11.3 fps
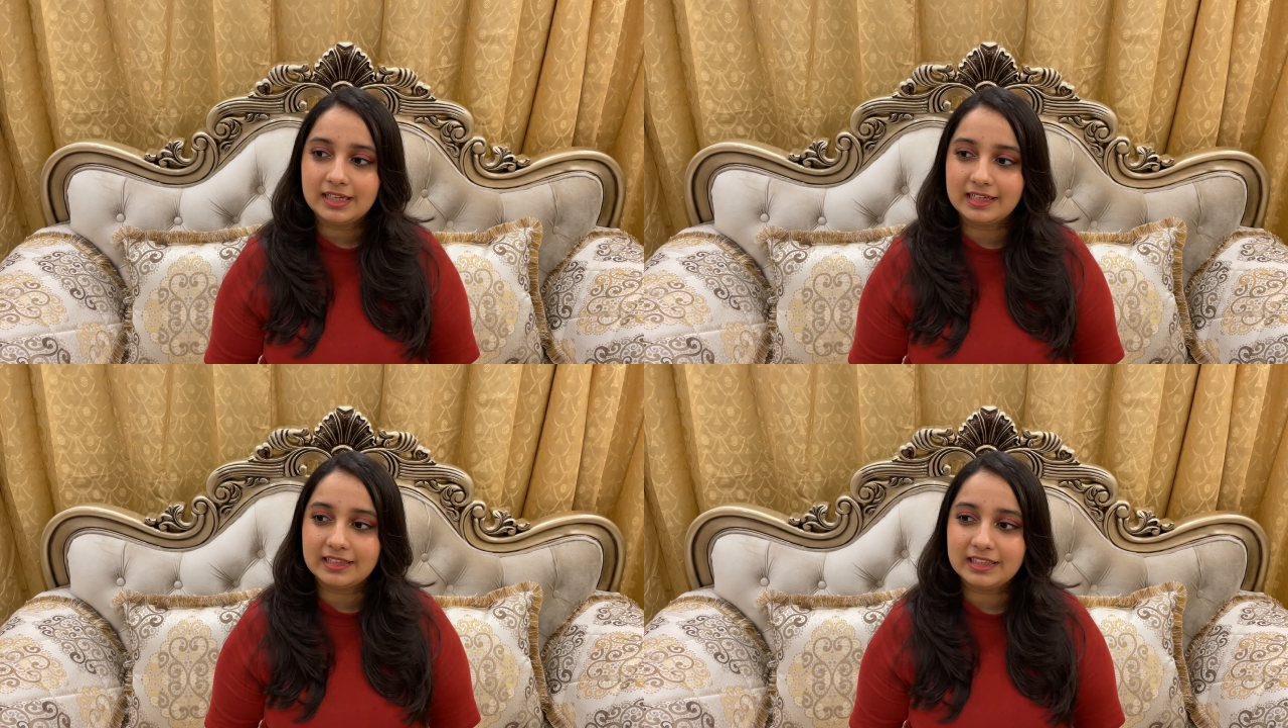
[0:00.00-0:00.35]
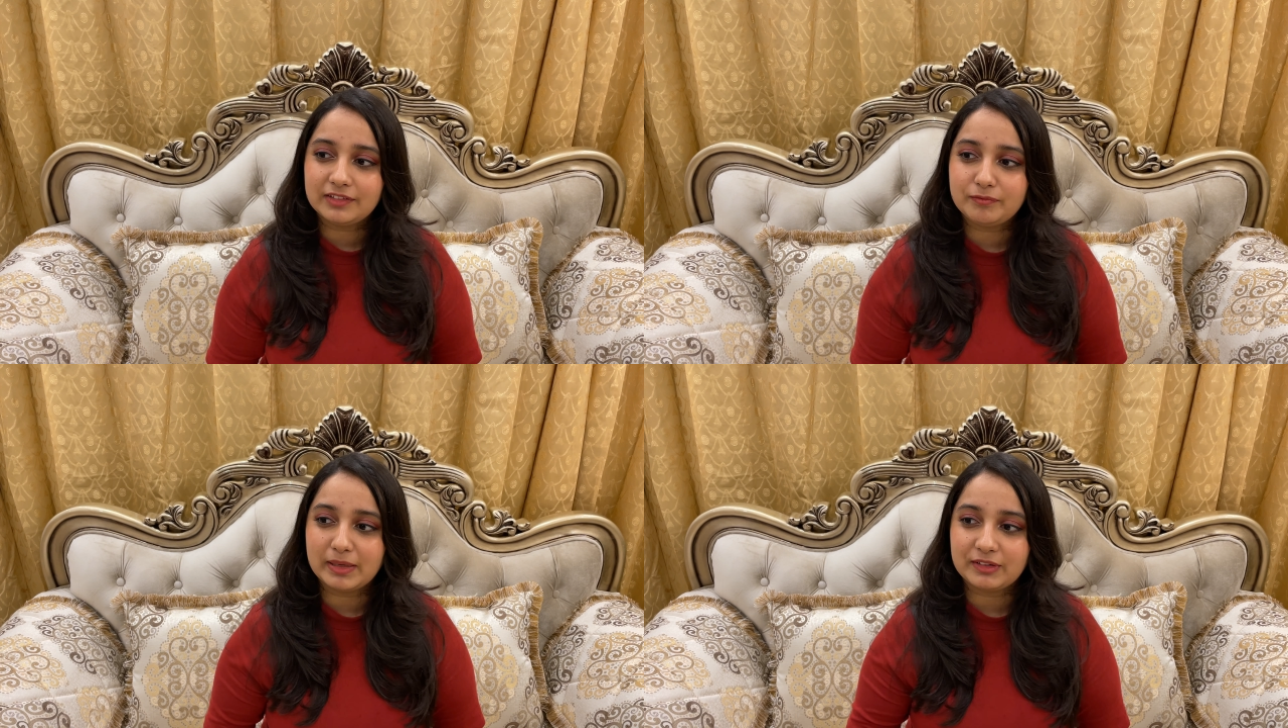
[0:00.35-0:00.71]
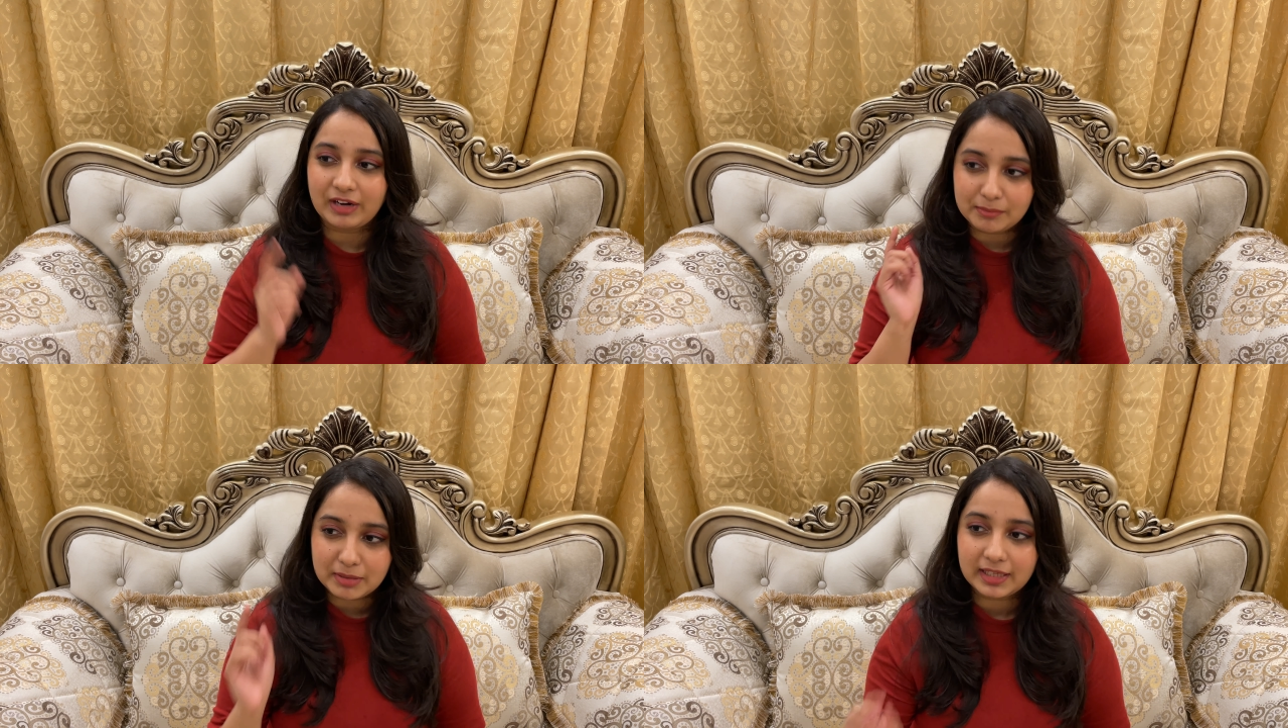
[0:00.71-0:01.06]
And I think if my
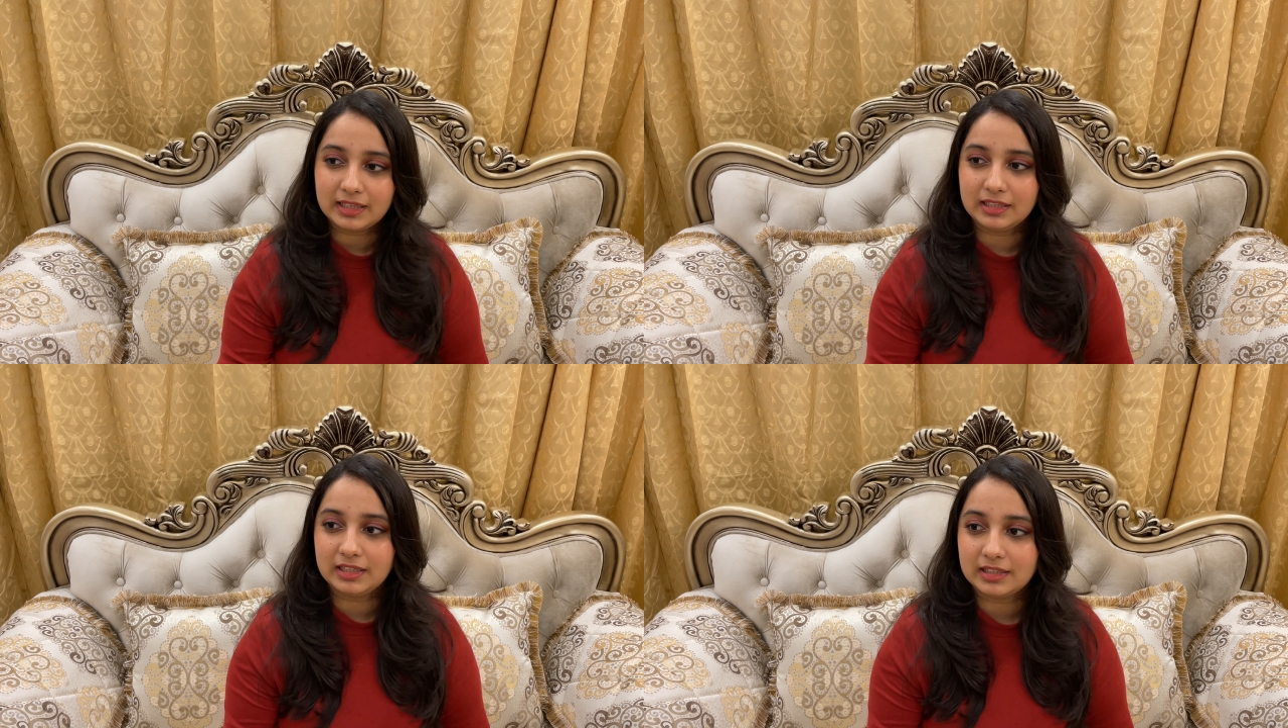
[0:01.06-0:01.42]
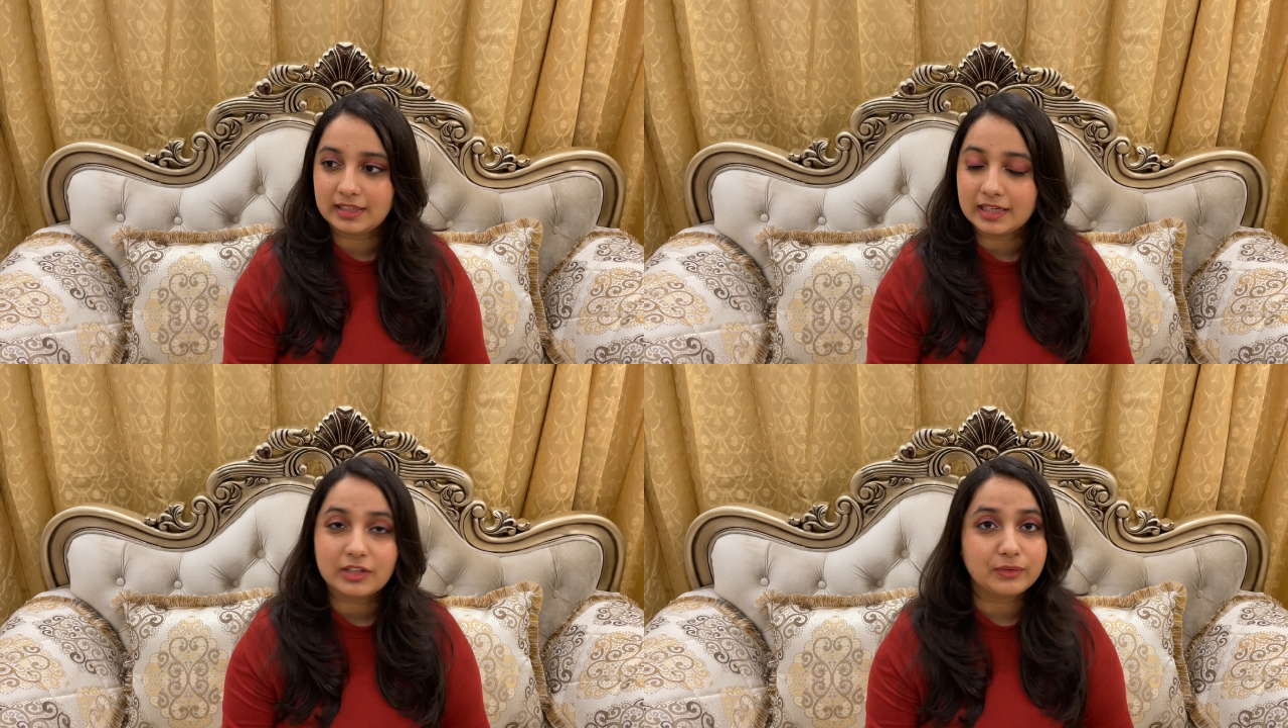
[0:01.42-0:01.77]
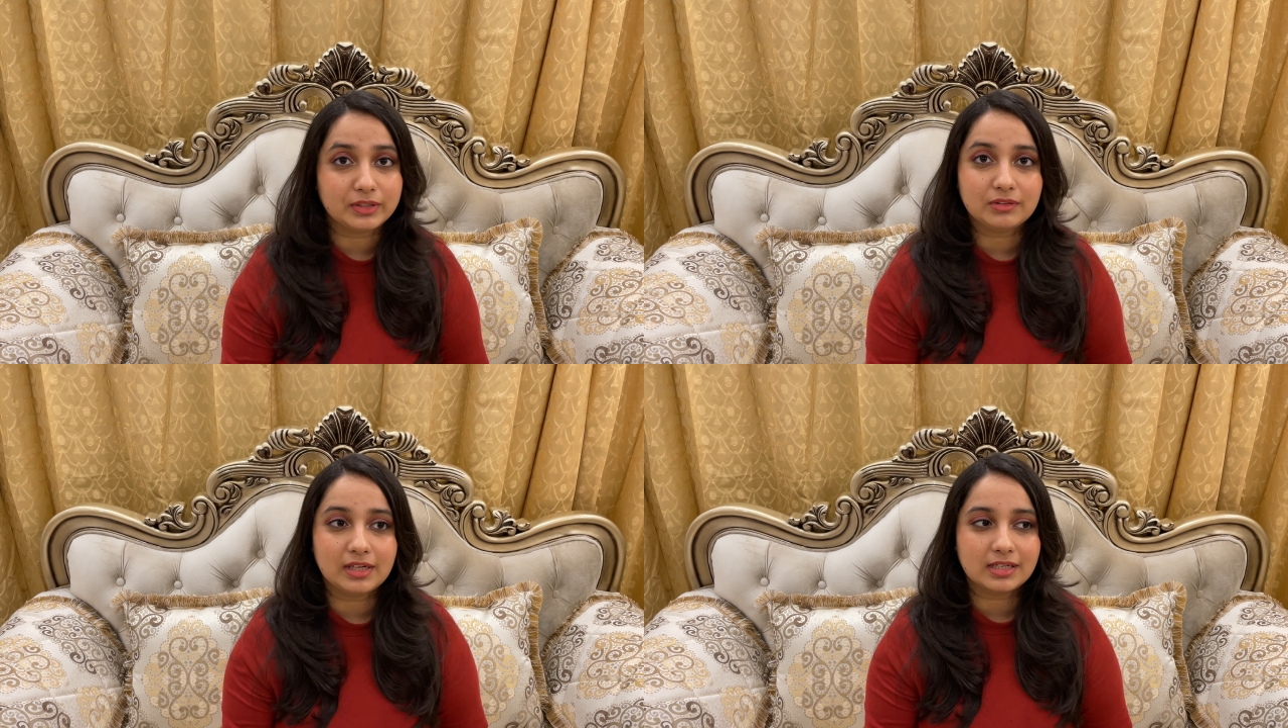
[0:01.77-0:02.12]
grandma can
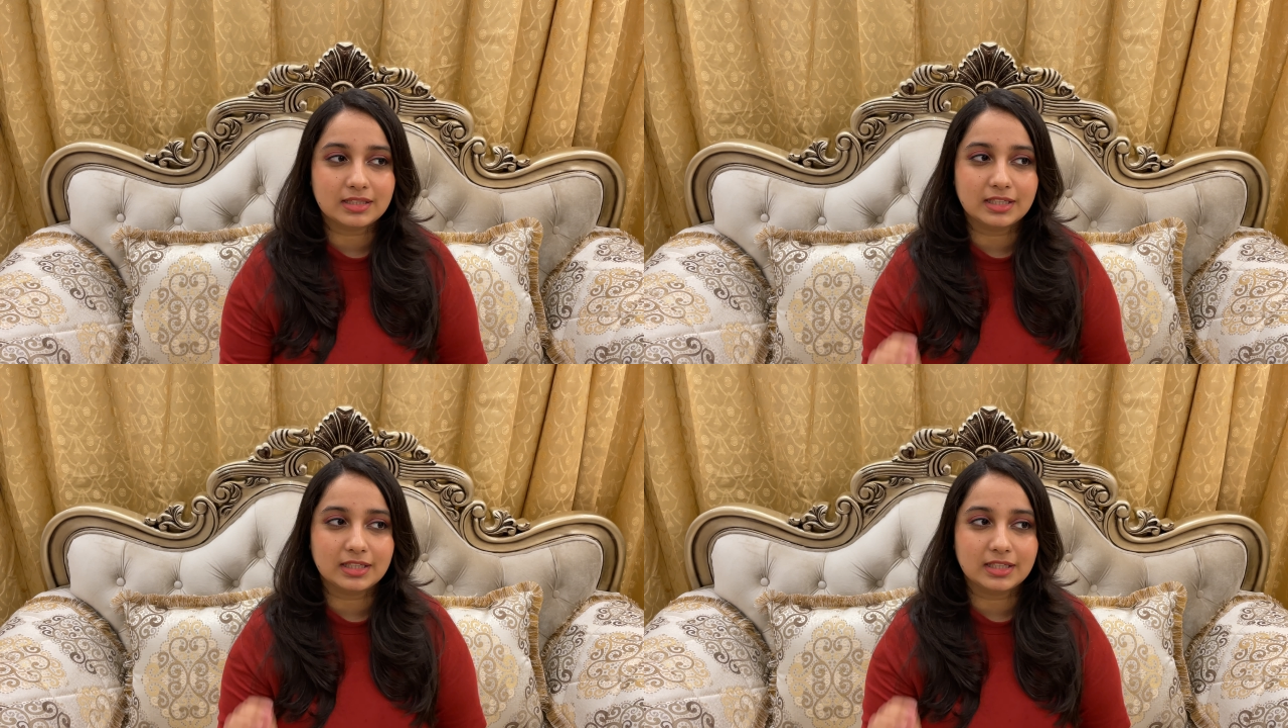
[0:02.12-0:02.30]
agree to that,